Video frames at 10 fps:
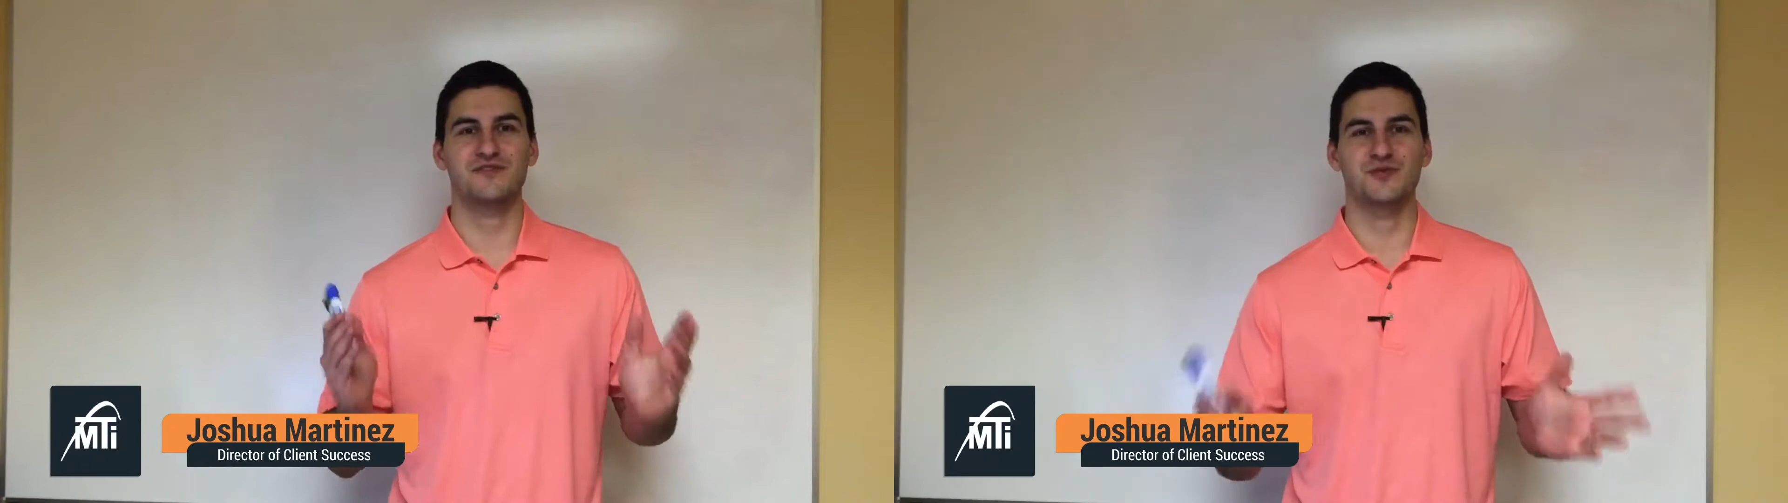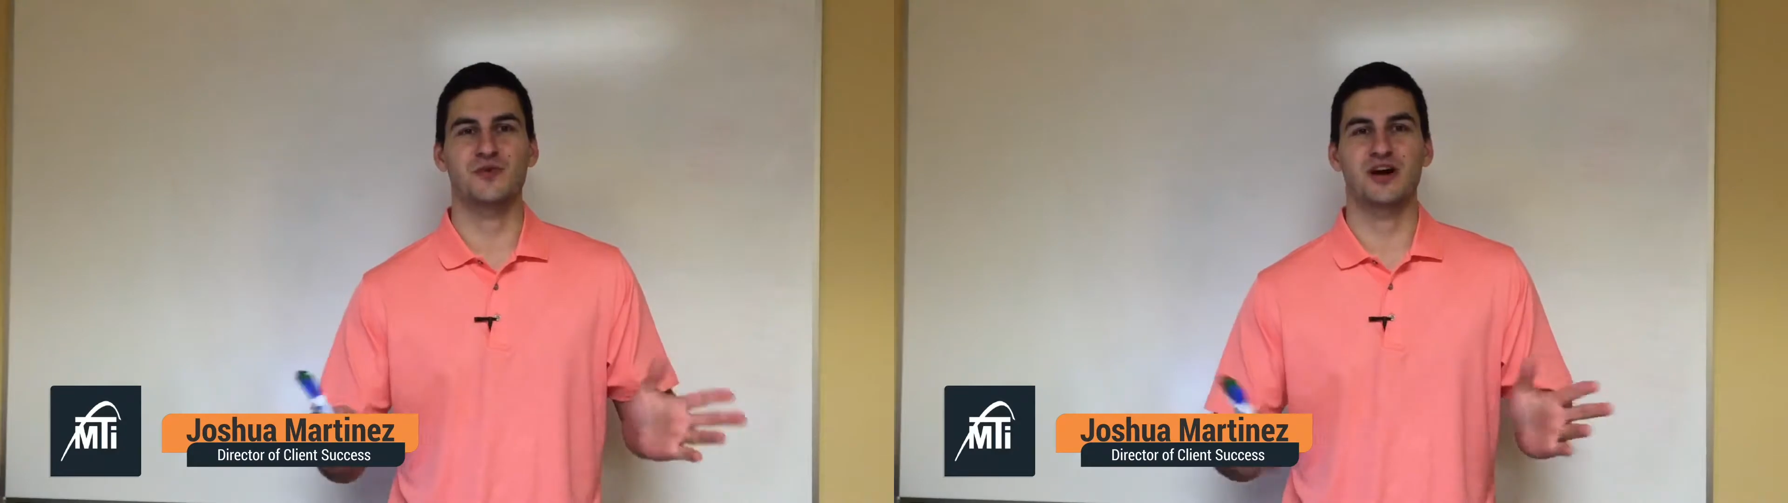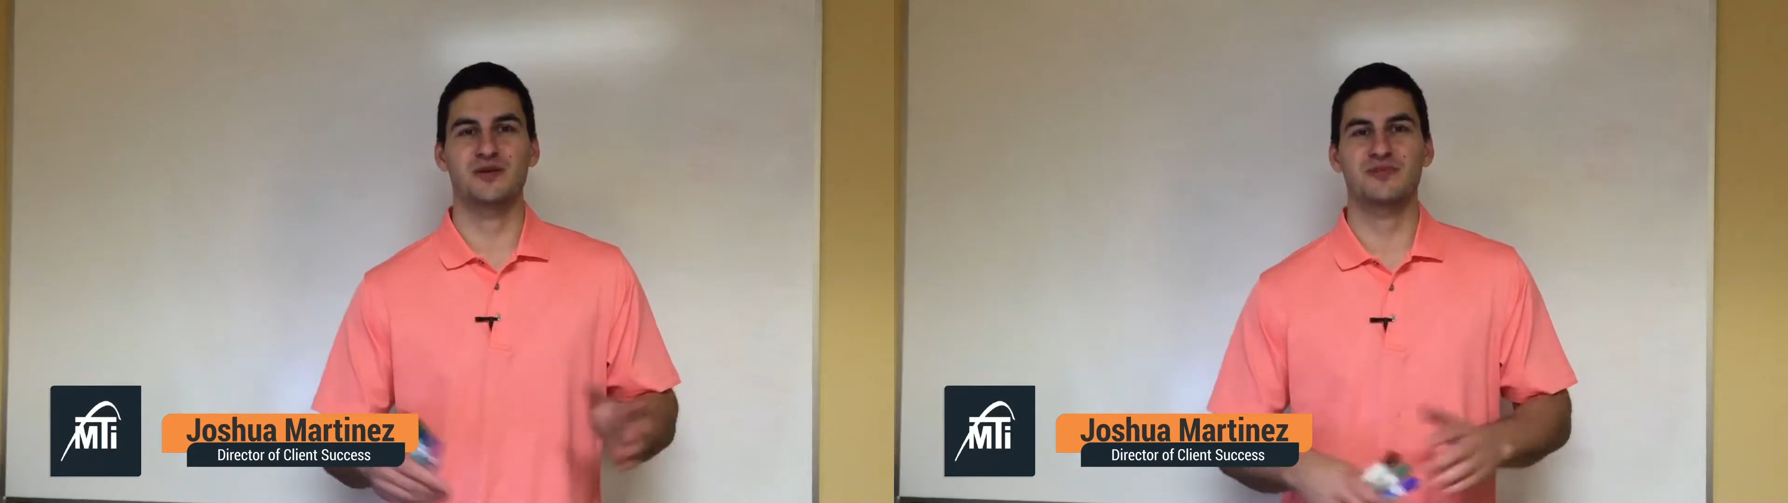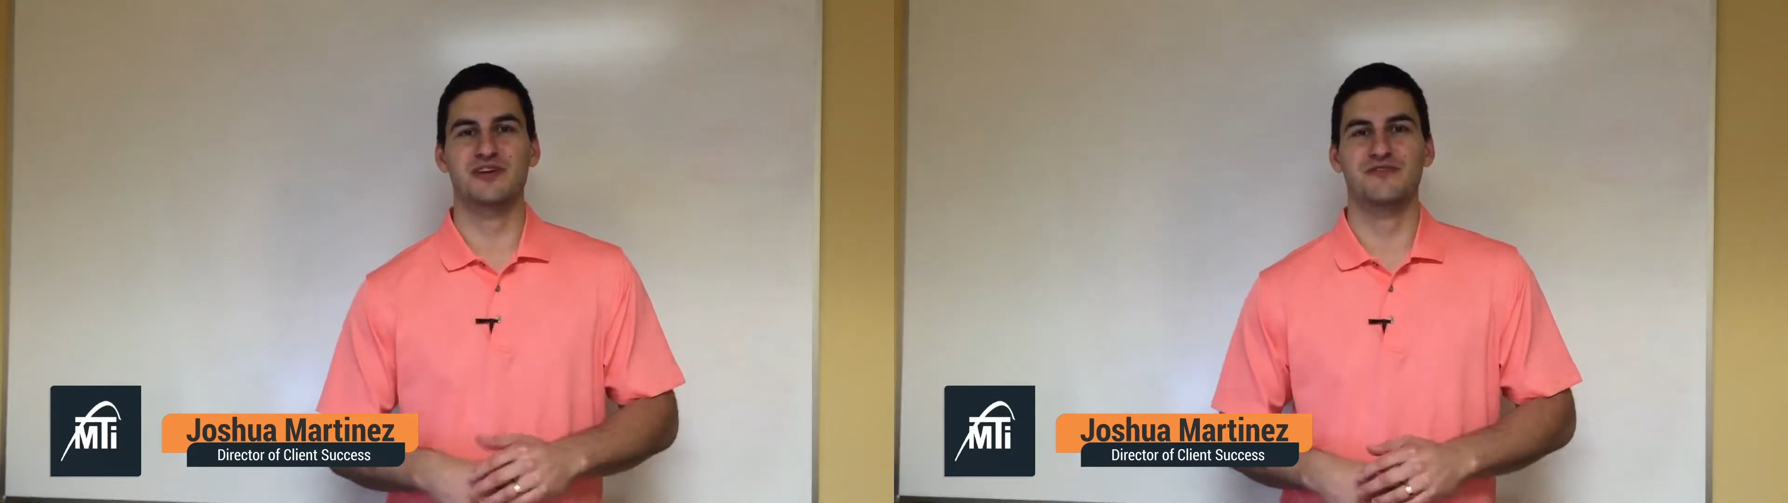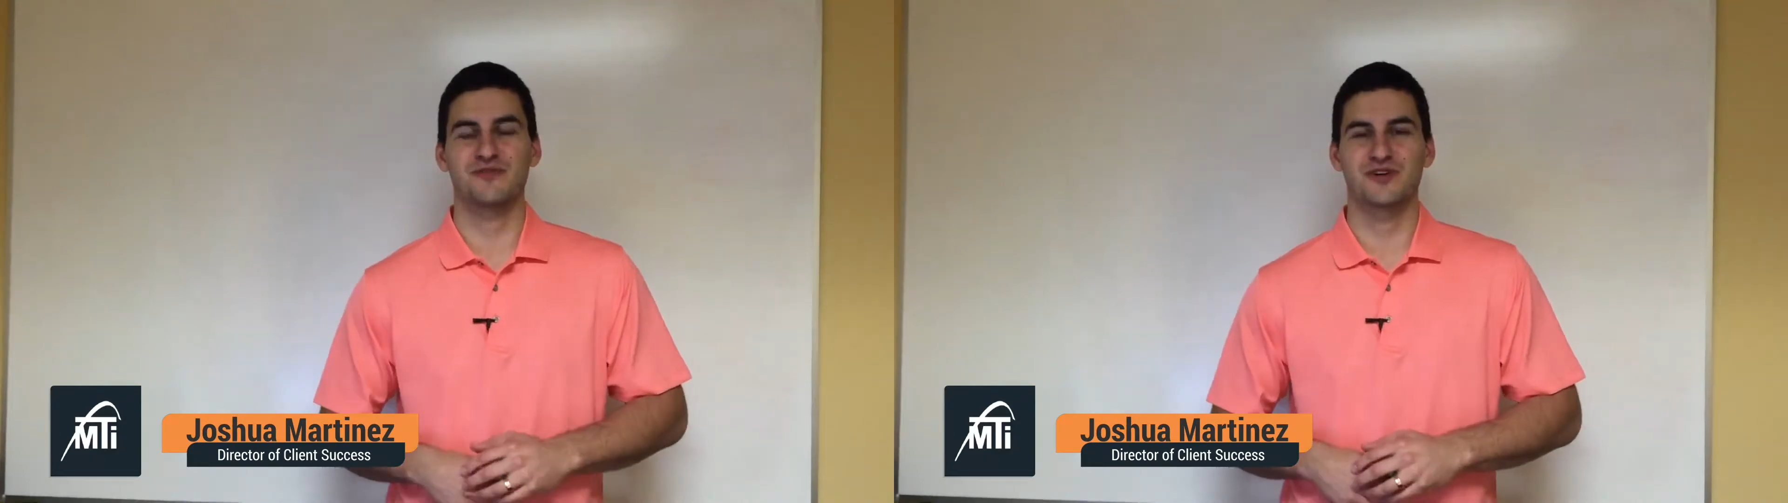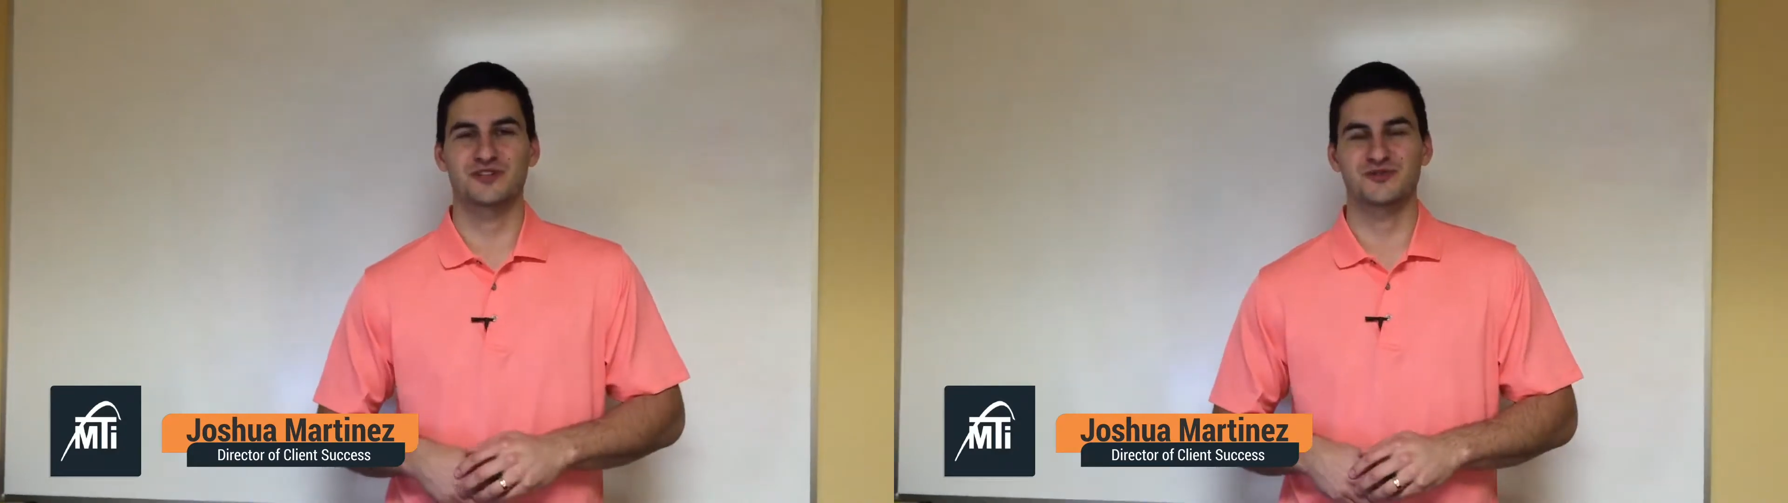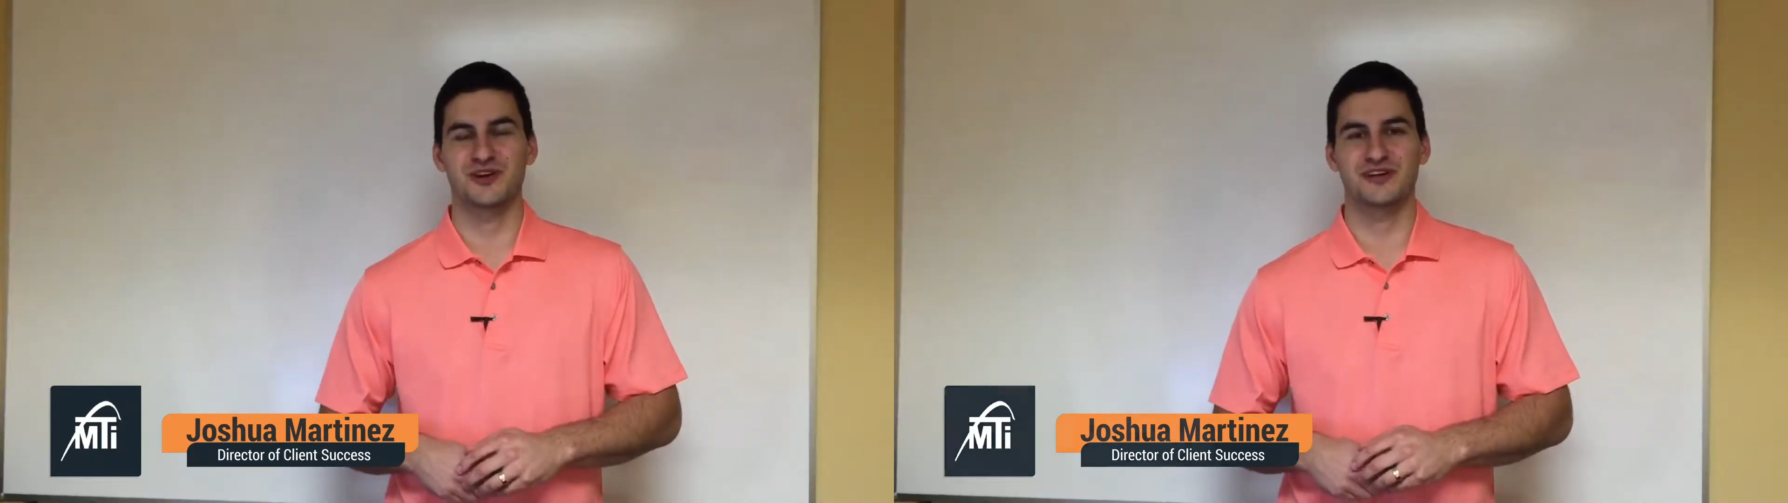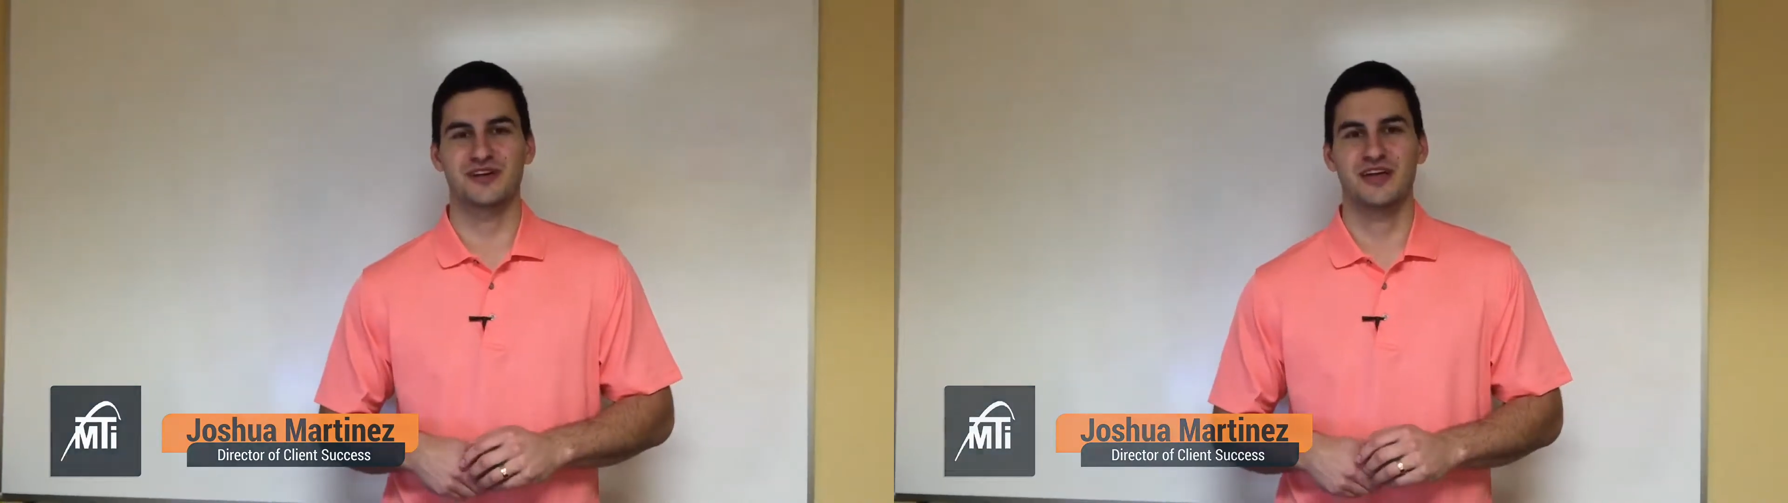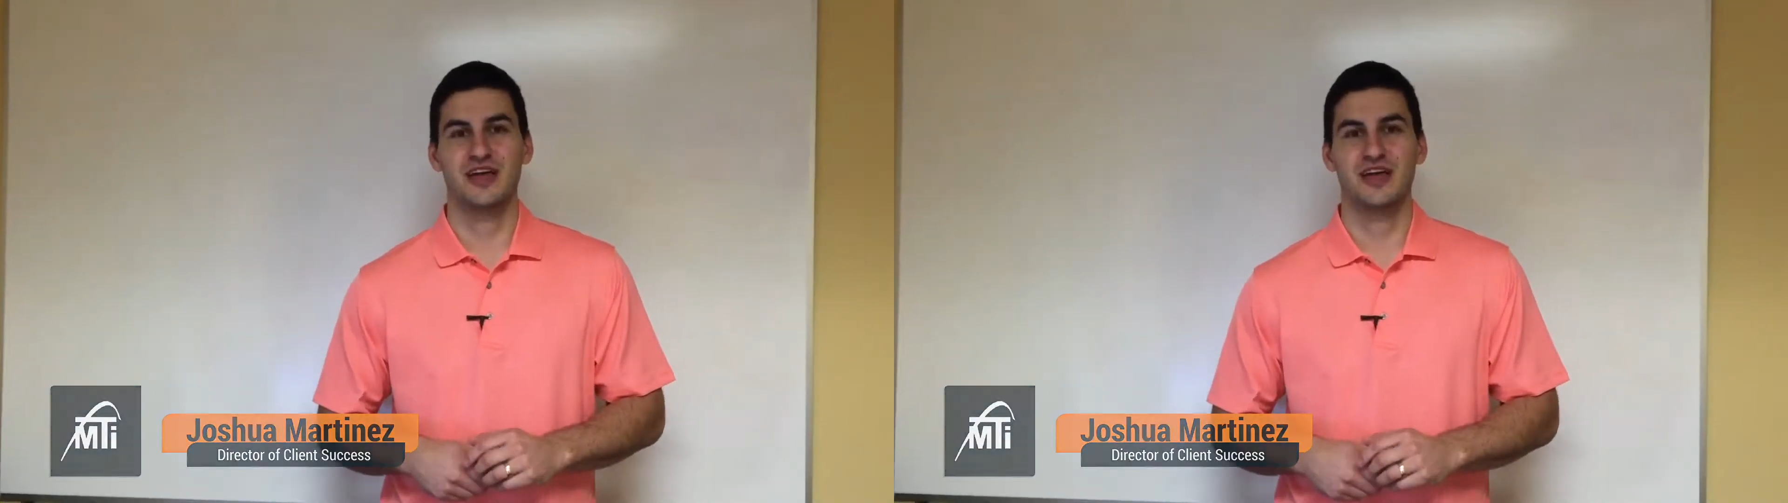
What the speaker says: You Want to Be a Forex Trader.